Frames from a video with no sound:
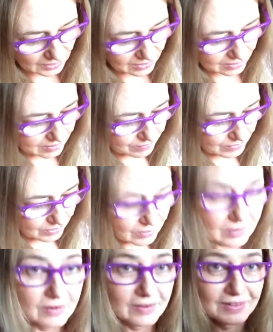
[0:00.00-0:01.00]

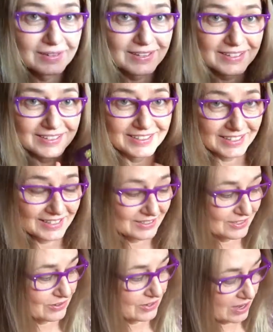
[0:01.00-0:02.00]

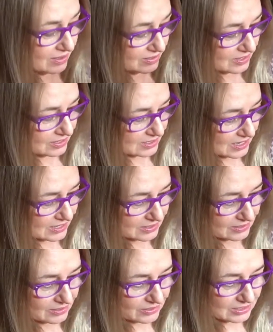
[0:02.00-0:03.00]
Yes, okay, this has a
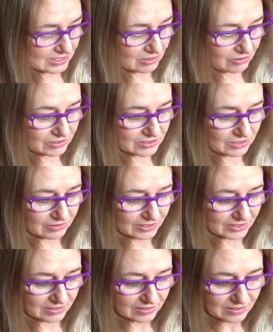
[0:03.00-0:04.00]
little secret to
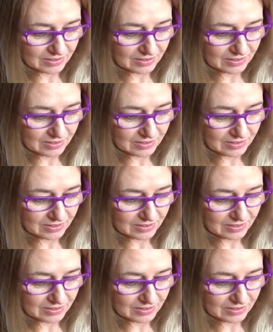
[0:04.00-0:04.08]
it.